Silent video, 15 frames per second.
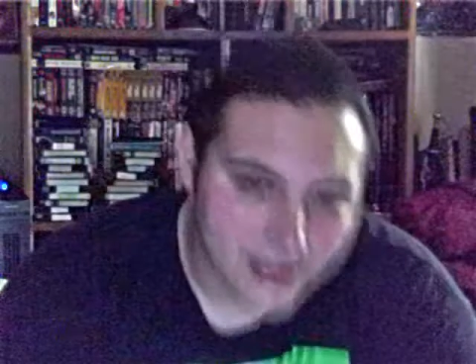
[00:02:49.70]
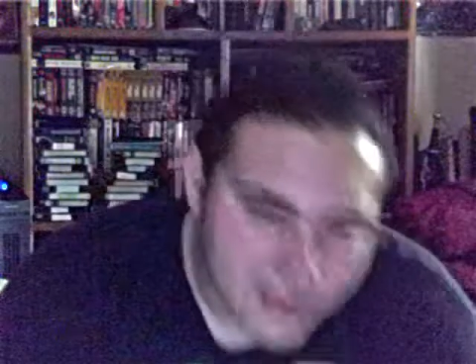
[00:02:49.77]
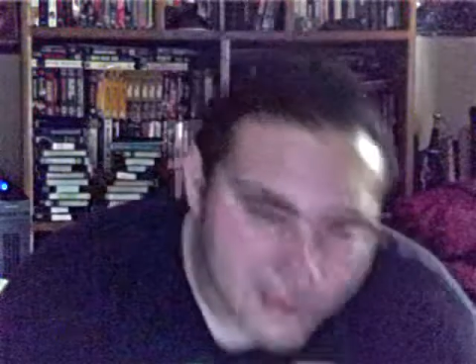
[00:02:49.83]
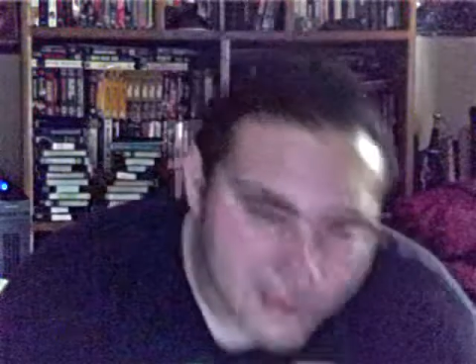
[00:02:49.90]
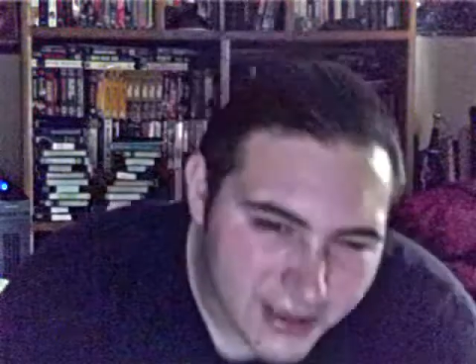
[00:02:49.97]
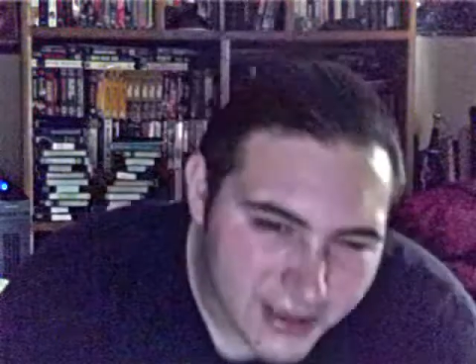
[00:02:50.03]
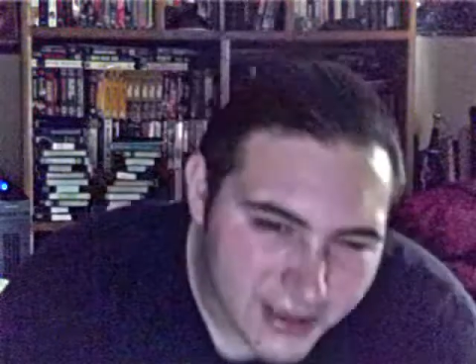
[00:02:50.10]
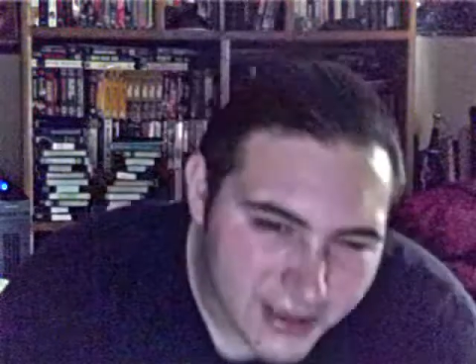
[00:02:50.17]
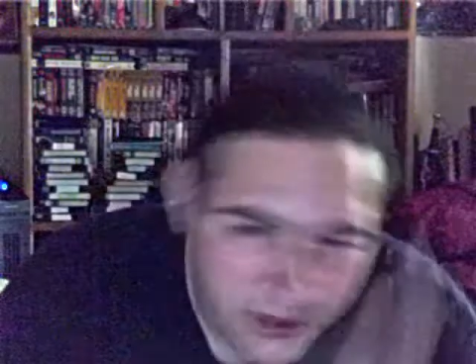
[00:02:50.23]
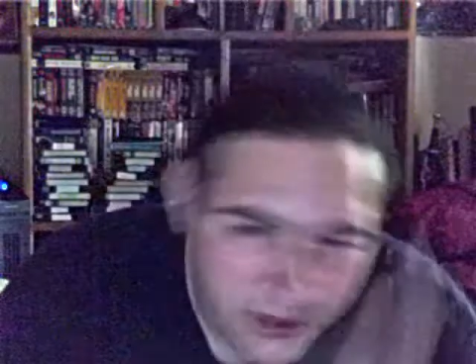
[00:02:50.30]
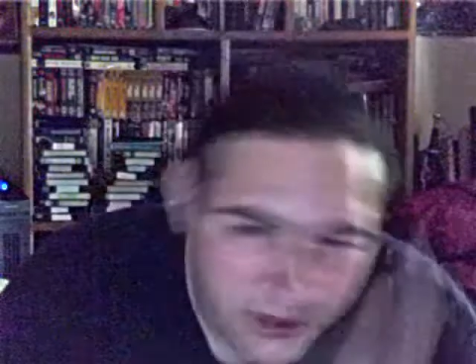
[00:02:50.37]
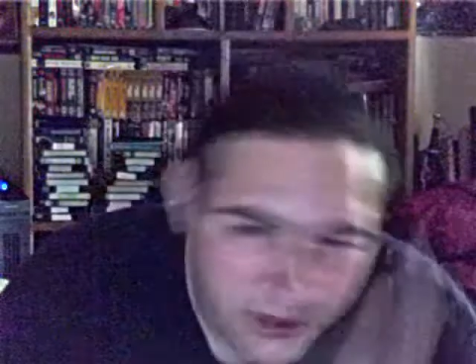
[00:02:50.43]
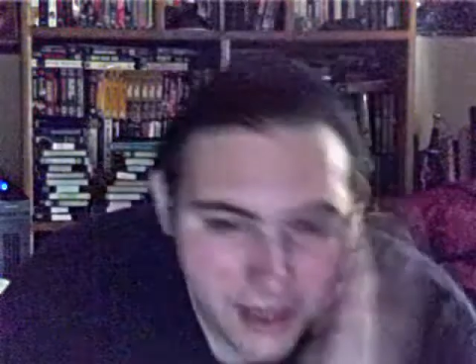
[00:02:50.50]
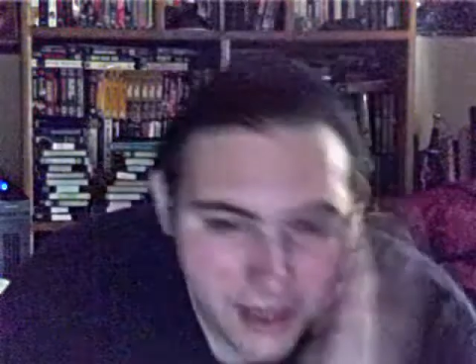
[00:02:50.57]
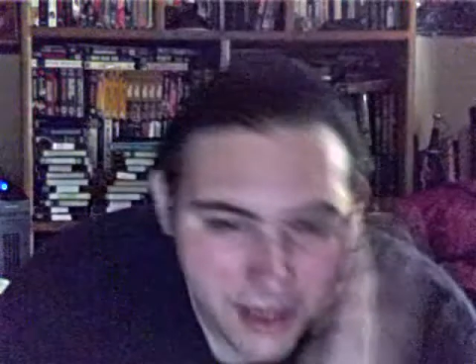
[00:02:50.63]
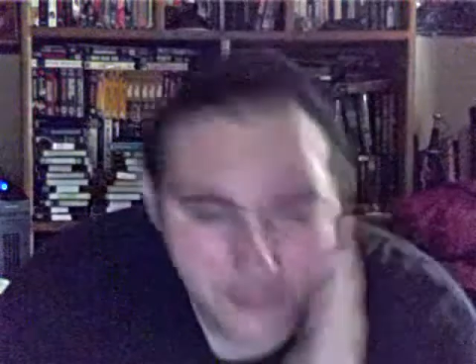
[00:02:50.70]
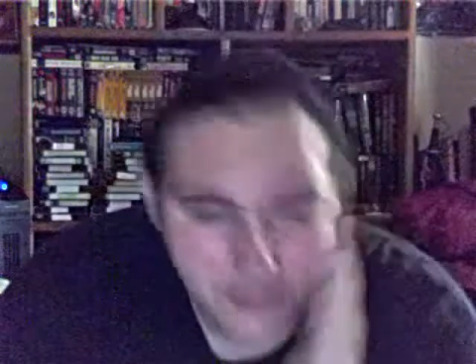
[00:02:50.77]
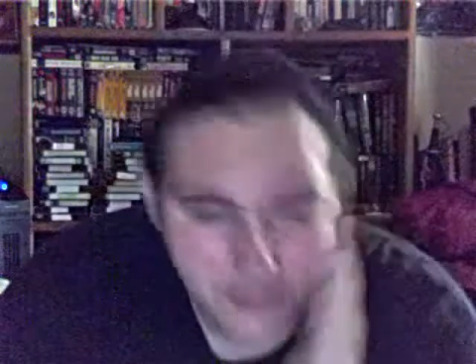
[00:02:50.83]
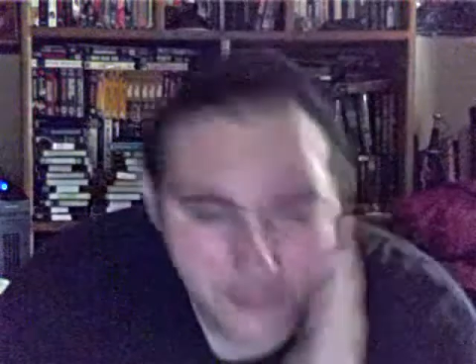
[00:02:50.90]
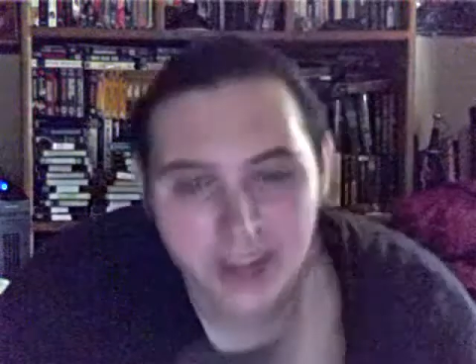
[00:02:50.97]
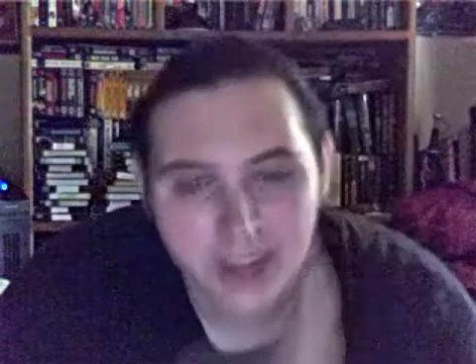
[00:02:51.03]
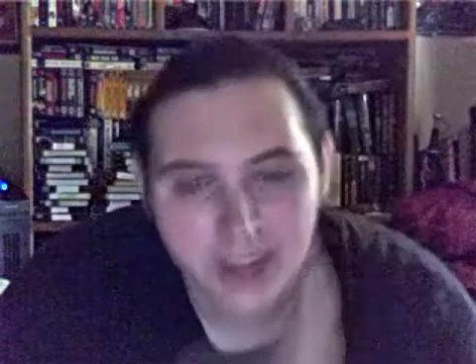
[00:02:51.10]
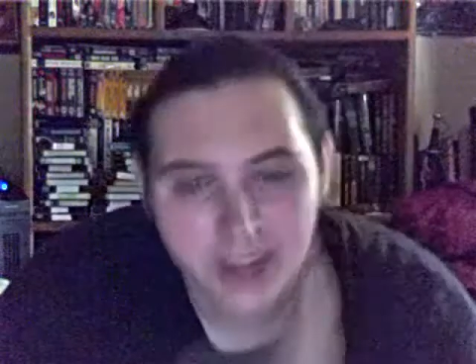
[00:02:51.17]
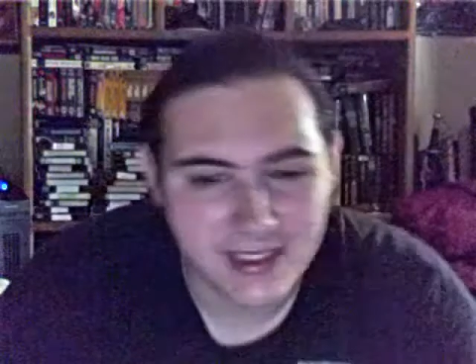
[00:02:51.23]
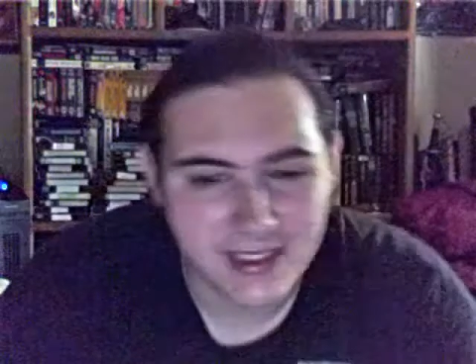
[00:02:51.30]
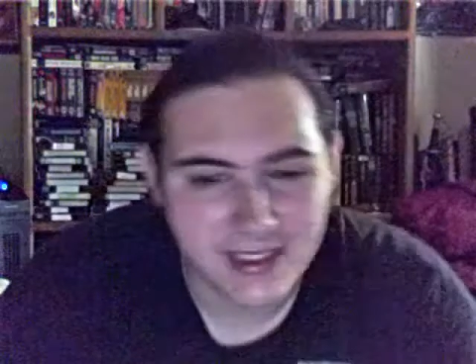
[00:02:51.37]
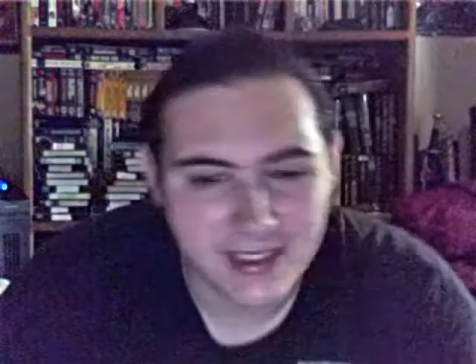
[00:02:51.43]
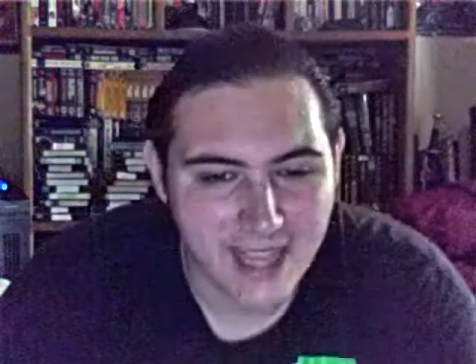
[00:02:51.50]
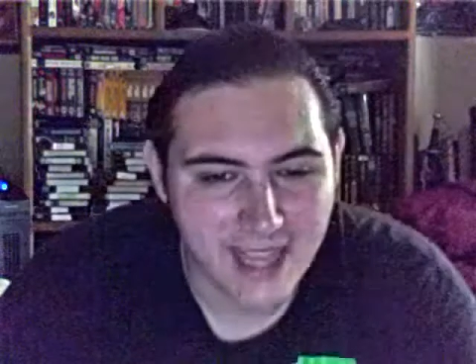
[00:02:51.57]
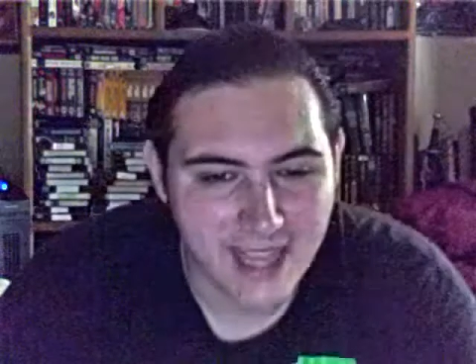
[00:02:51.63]
Katrina Bowden as
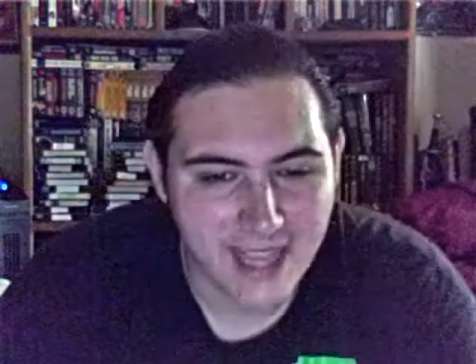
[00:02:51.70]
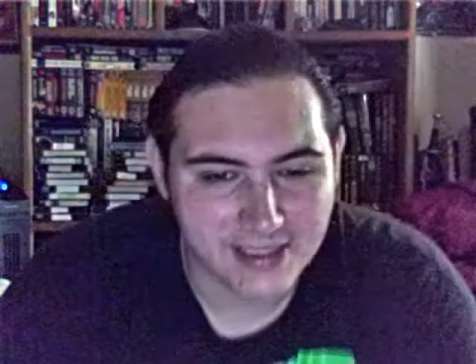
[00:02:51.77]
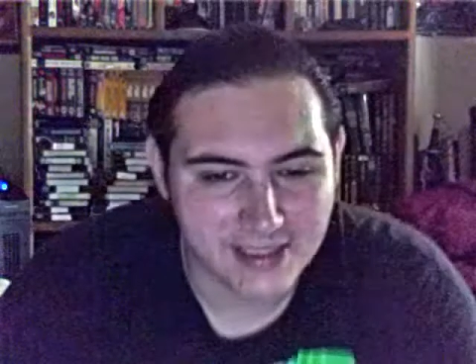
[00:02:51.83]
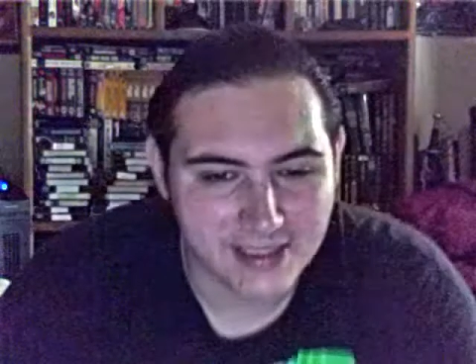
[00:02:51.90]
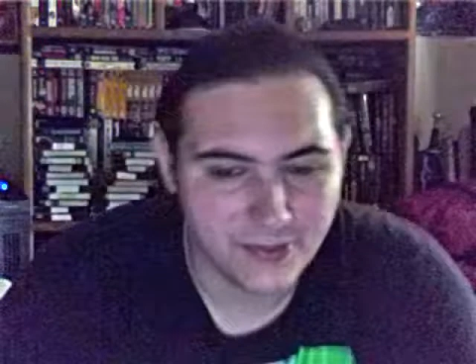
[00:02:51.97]
Allison